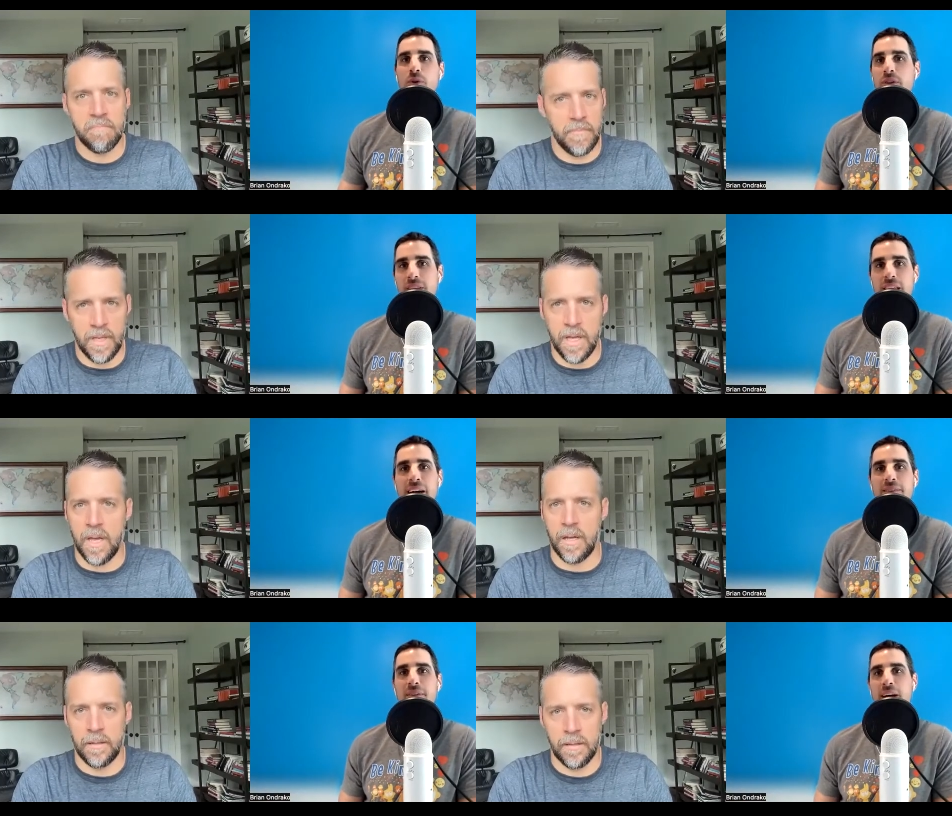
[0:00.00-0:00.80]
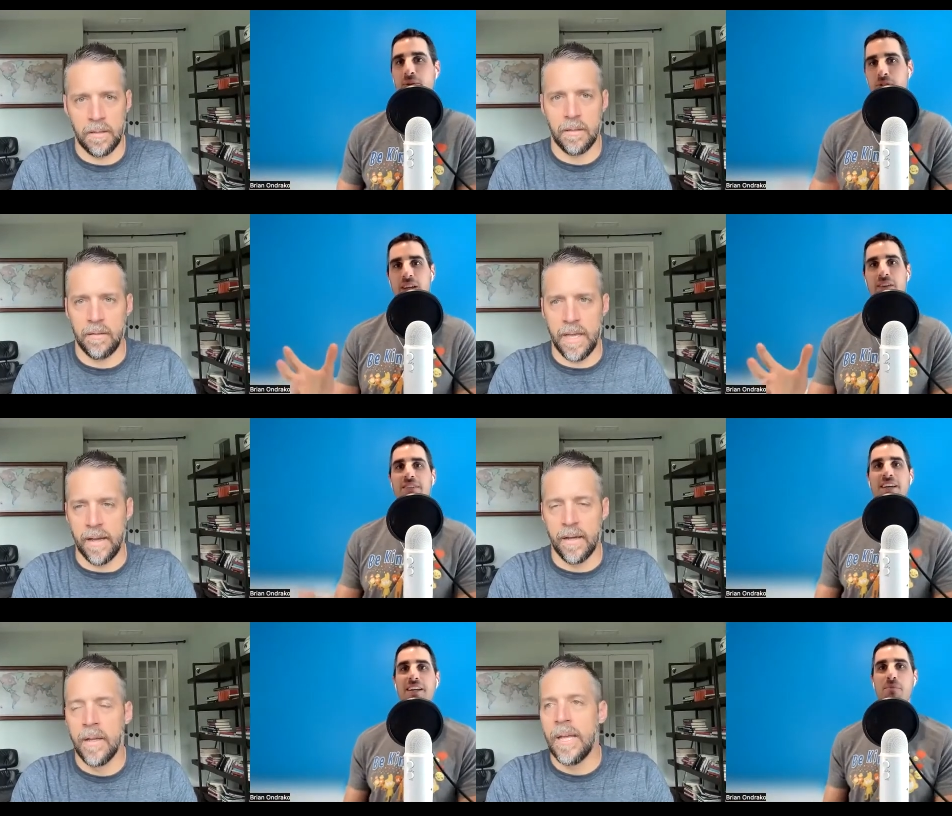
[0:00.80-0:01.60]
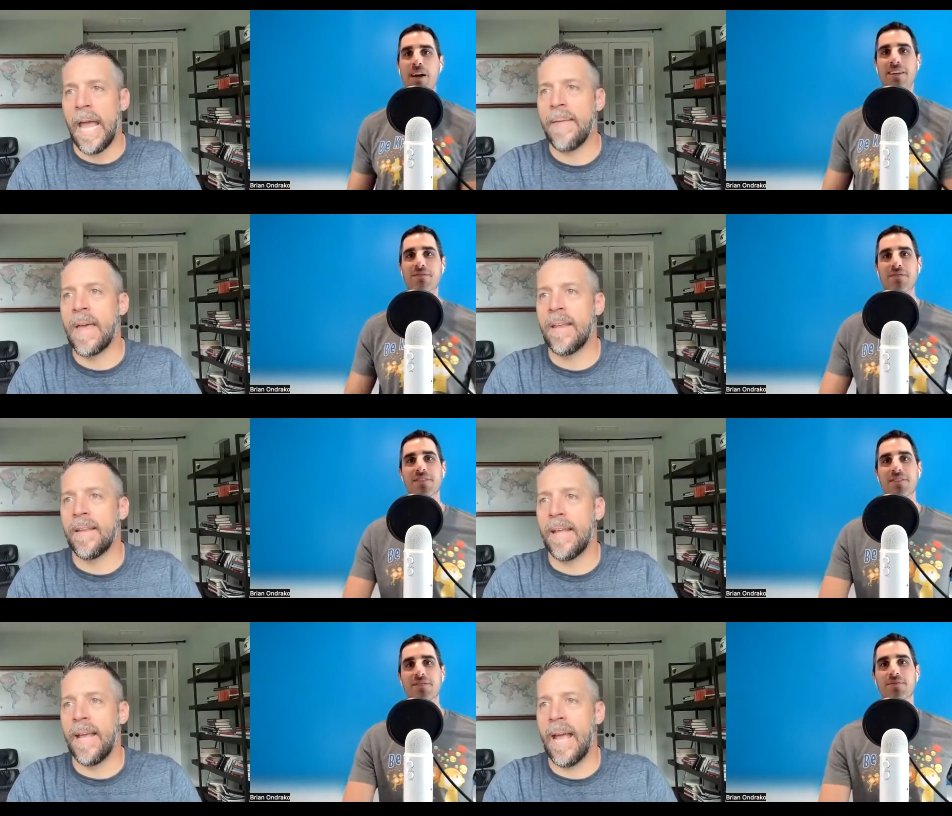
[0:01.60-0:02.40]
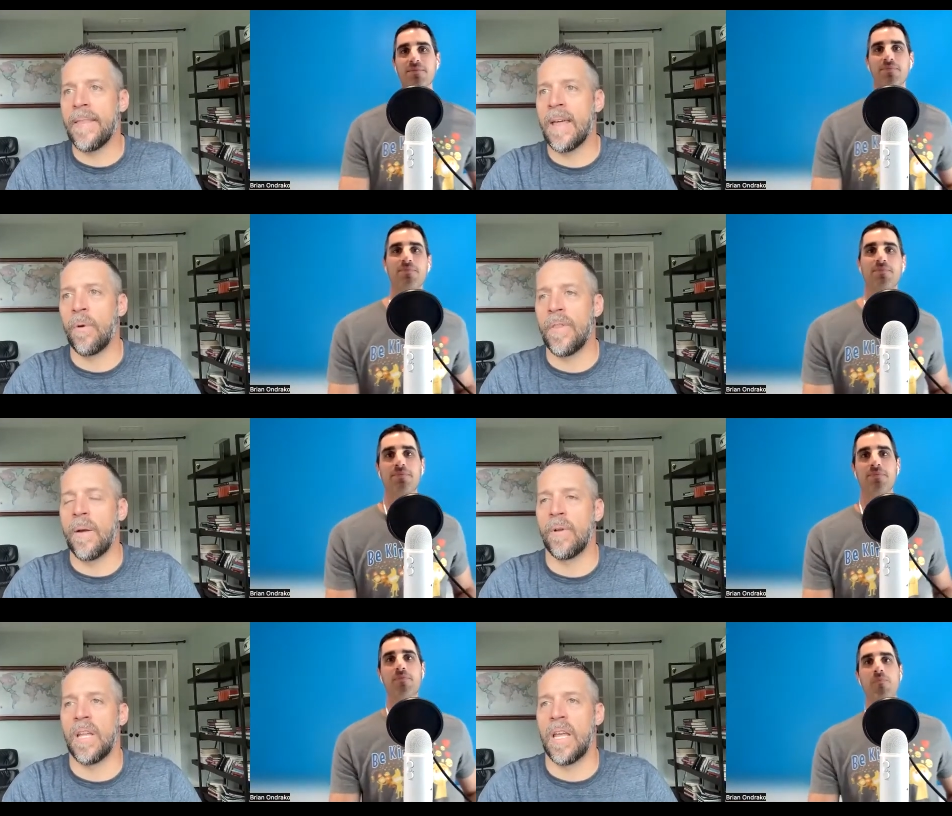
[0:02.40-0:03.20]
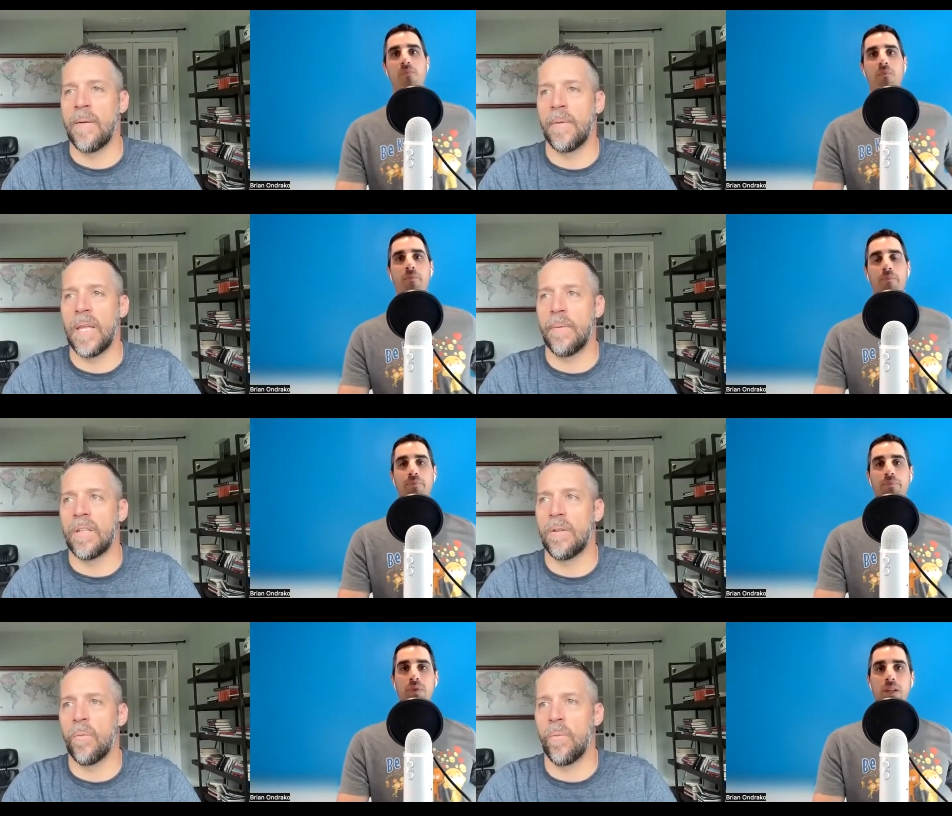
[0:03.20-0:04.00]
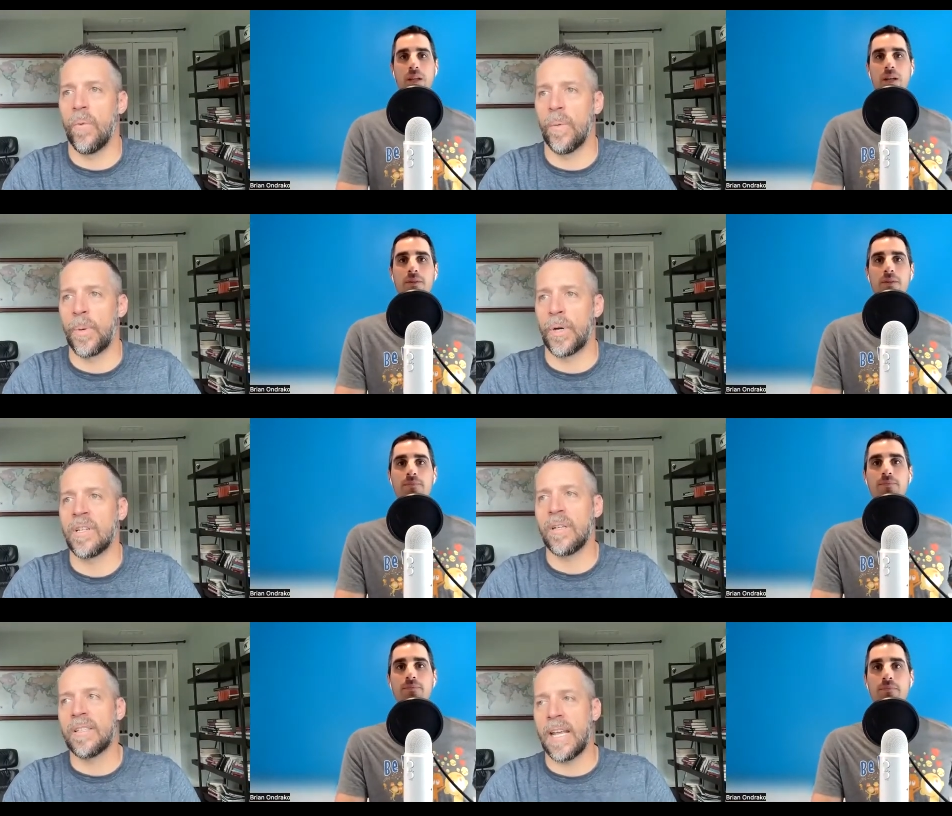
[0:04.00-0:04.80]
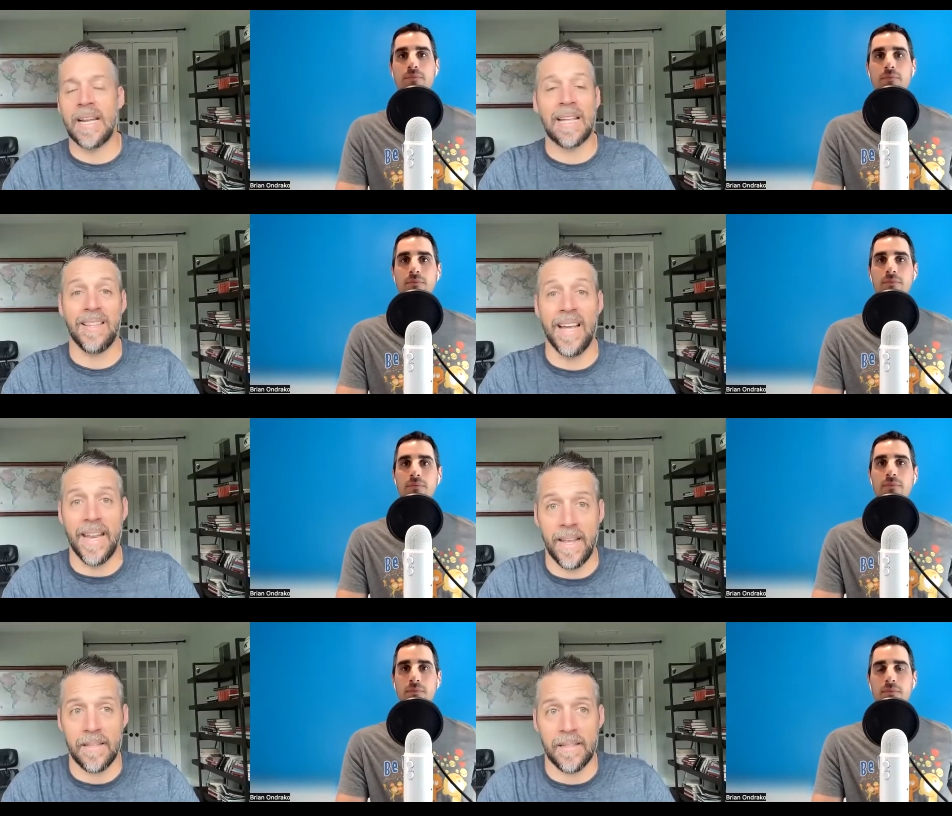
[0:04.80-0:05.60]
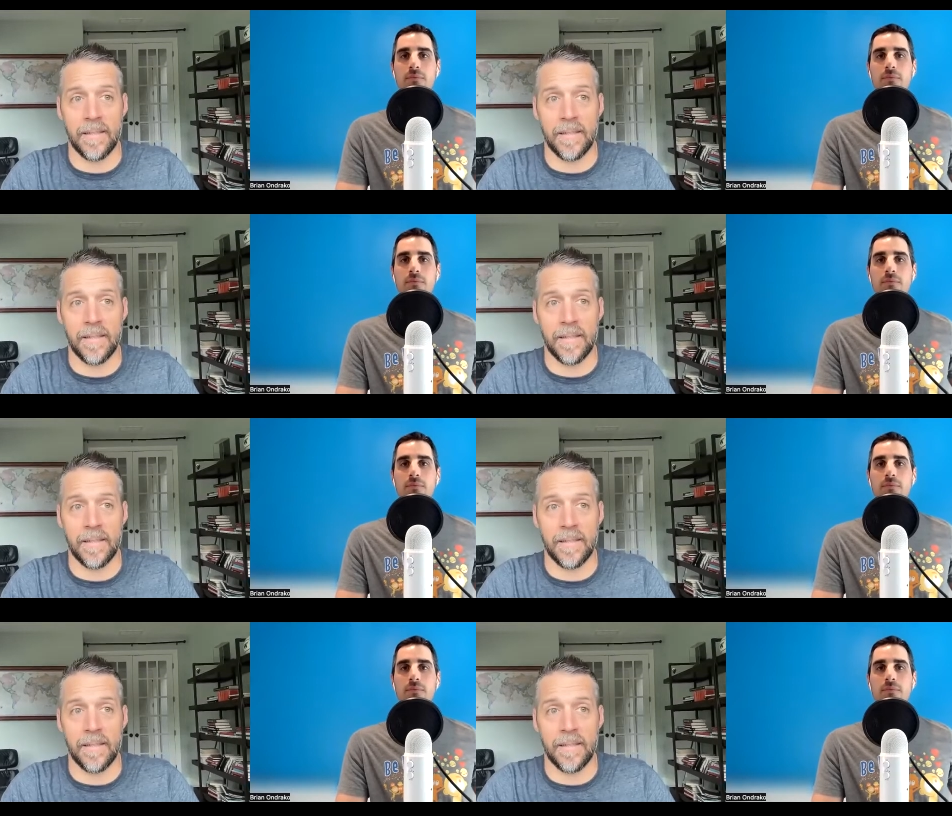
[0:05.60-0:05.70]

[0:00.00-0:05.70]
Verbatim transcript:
Speaker 1: do anything yeah. i would say yeah. that's kind of my... and then
Speaker 2: and then when they would and then when they would particularly say in athletics